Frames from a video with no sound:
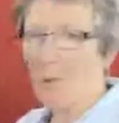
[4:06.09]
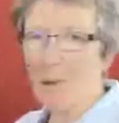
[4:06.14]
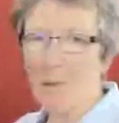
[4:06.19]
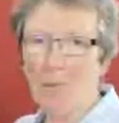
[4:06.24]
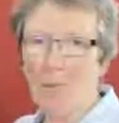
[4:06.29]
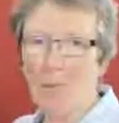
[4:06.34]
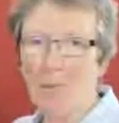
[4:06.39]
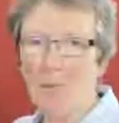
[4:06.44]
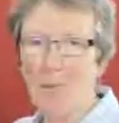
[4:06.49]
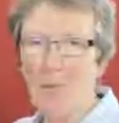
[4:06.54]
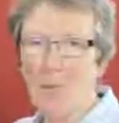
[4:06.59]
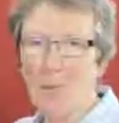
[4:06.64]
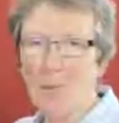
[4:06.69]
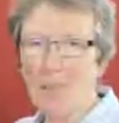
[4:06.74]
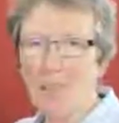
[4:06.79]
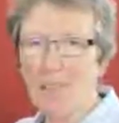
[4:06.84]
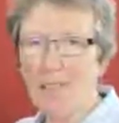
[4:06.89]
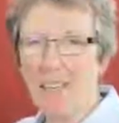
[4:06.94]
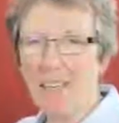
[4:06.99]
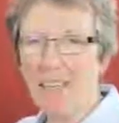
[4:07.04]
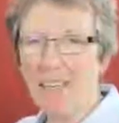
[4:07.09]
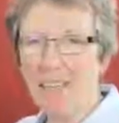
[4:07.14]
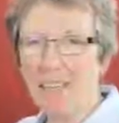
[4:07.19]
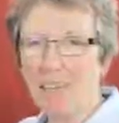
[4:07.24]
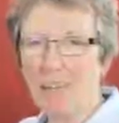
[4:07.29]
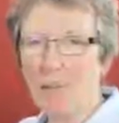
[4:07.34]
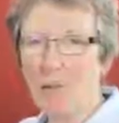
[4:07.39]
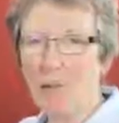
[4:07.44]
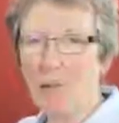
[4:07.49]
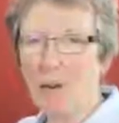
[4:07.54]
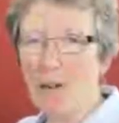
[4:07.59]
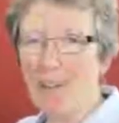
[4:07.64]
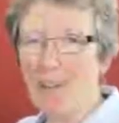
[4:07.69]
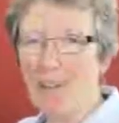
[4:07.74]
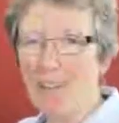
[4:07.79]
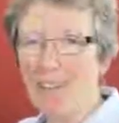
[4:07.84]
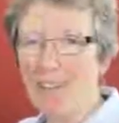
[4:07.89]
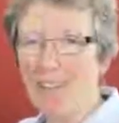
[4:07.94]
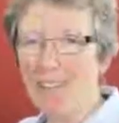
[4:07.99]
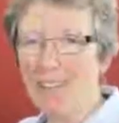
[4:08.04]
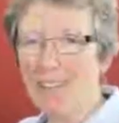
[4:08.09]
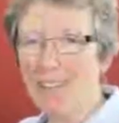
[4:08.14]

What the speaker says: met with Phil McKnight, he's from Breville.